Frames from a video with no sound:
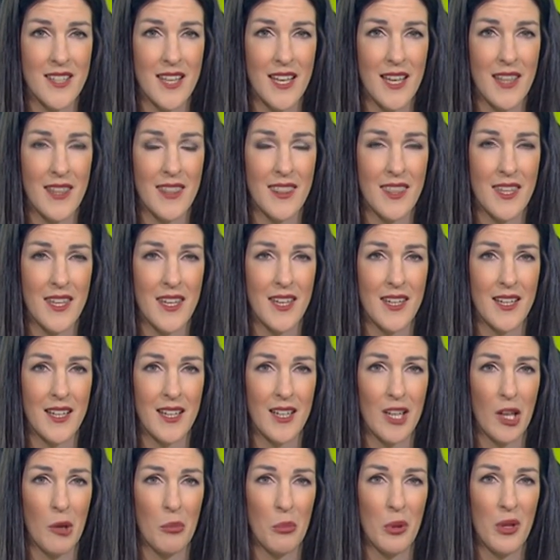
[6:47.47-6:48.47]
They're the
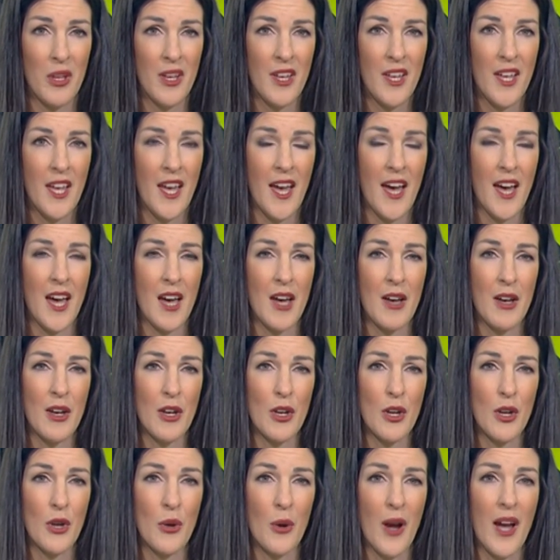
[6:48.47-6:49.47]
club uh,
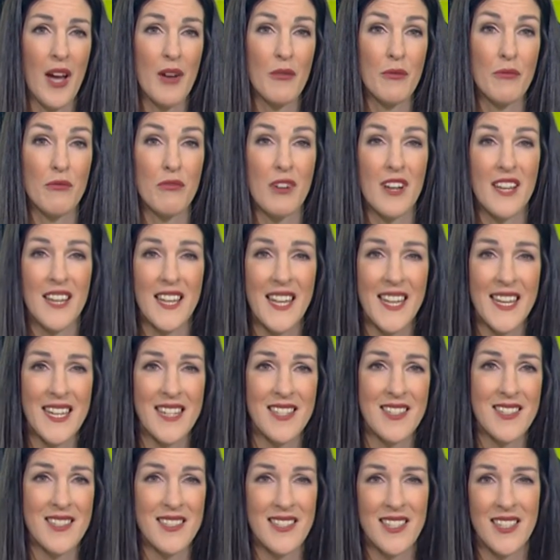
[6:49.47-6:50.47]
who have
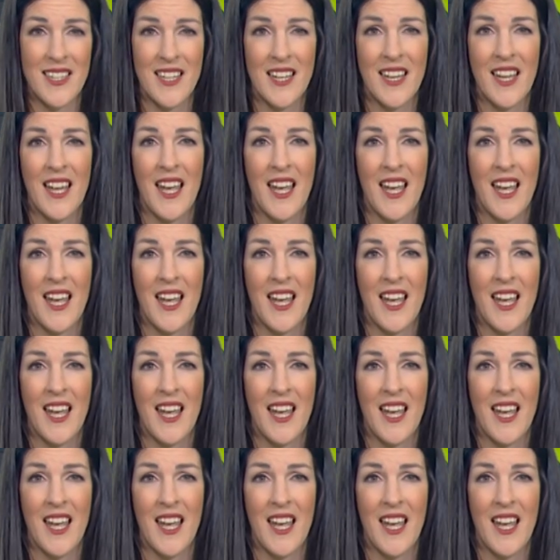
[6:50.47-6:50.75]
released